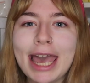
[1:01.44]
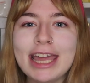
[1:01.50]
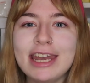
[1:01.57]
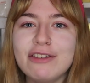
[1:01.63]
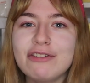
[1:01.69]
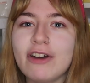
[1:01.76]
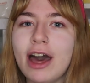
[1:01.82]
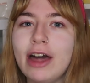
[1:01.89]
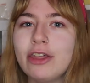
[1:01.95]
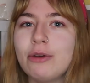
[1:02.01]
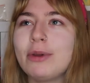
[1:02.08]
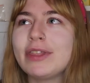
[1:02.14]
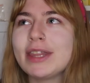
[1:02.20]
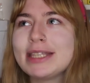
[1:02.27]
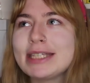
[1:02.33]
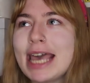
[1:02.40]
get any further
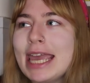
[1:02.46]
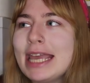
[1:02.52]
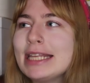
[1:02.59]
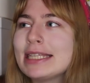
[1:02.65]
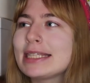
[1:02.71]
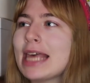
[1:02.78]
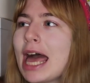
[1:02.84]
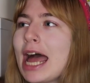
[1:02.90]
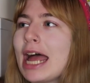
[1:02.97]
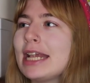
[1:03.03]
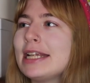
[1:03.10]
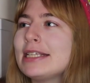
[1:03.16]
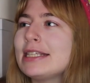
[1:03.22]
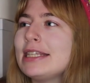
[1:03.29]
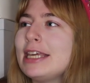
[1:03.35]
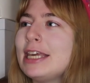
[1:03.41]
with the dates
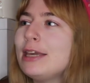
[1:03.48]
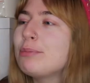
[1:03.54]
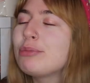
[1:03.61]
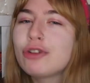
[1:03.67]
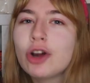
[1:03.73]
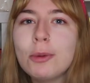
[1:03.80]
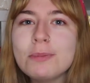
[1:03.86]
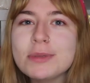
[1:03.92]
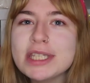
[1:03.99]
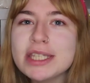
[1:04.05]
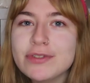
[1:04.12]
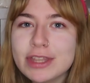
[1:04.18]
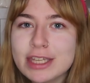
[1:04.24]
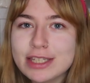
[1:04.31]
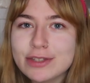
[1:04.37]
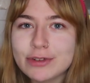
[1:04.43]
and the prompts
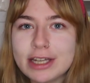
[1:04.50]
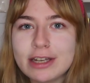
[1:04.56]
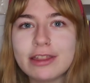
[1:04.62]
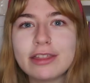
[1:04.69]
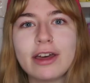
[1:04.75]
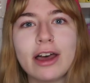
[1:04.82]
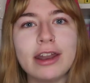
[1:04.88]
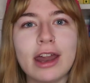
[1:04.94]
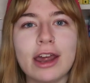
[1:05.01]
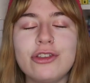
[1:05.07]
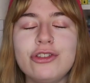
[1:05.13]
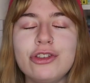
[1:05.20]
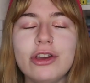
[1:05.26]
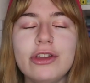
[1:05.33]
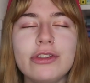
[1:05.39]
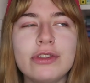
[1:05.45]
for this readathon I
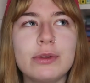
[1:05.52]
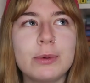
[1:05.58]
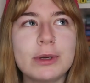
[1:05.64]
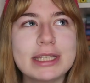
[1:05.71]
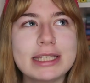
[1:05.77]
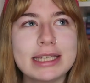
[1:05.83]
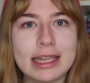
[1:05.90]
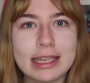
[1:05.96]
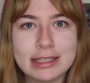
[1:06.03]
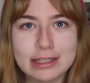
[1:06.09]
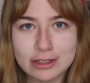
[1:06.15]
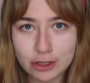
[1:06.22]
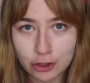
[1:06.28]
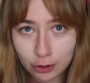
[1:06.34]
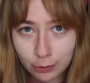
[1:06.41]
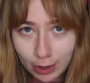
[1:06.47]
just wanted
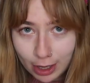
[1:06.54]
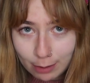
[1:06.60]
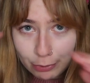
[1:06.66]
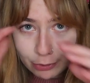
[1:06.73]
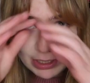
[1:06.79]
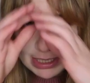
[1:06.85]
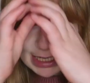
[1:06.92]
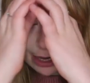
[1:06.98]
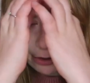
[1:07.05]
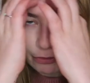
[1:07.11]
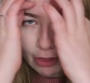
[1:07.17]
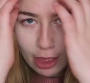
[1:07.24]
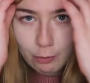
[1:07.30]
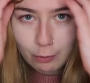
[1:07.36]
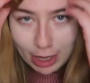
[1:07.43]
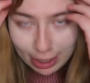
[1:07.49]
to uh, point out
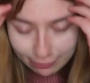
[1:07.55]
that I'm